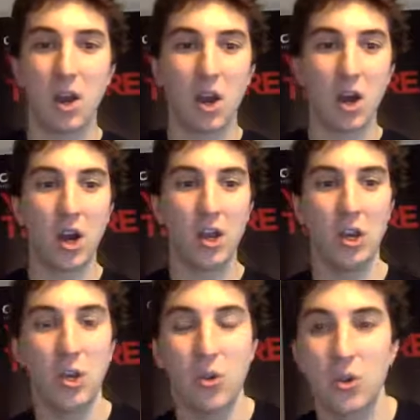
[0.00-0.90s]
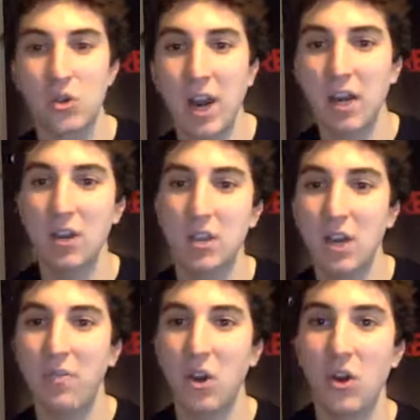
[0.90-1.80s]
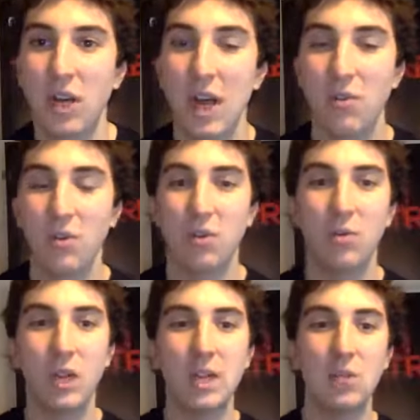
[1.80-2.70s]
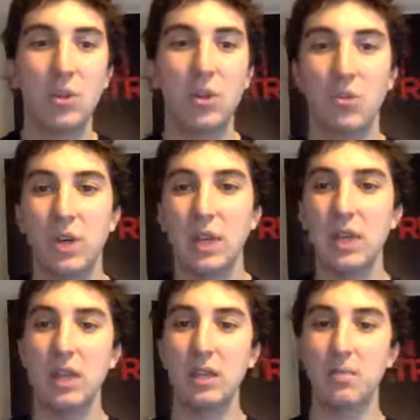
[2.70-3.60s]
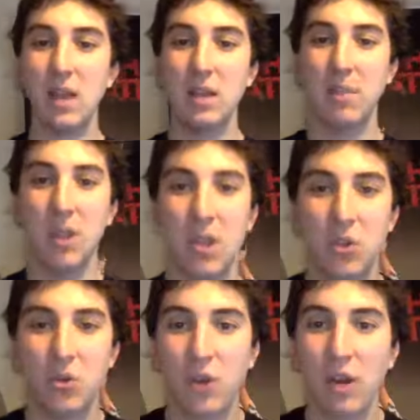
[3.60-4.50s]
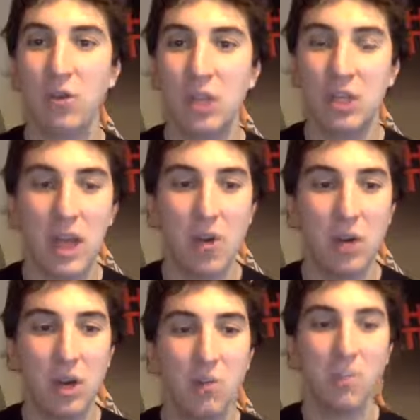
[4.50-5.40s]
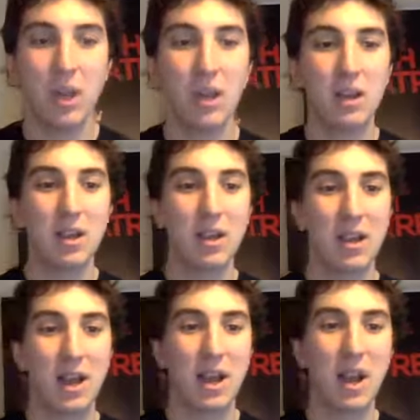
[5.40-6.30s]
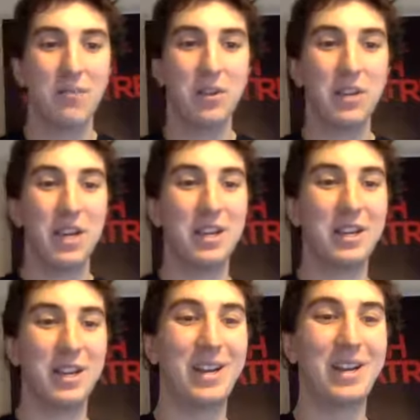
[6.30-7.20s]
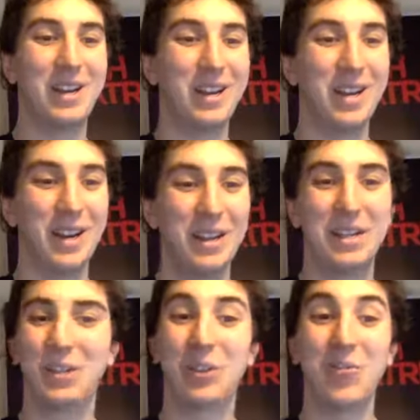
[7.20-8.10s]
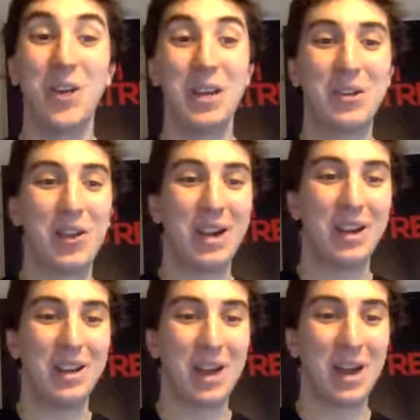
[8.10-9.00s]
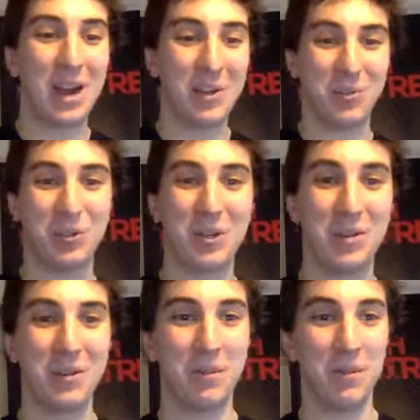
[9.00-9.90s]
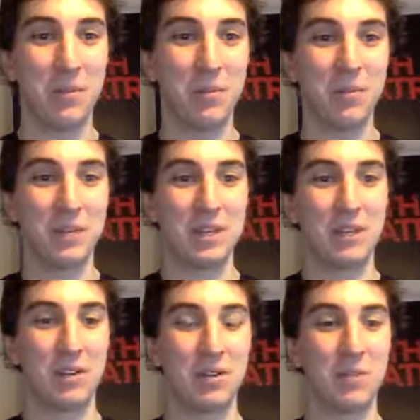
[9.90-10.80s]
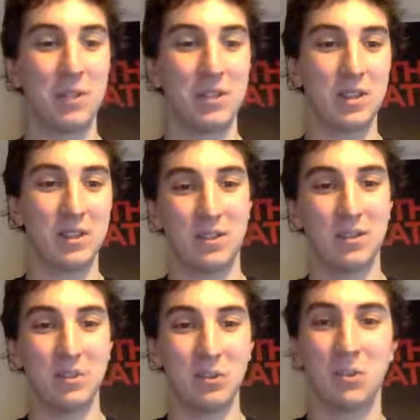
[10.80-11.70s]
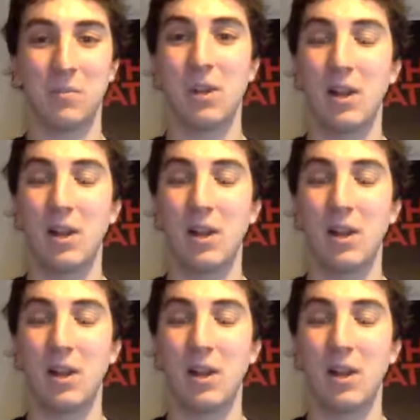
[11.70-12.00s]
Are you dragging yourself along now if you're leading with your knees maybe? Are you crouching down a little bit? Have a think. These are some really great animals. Are coming up with the movements here in the comments, guys. This is awesome.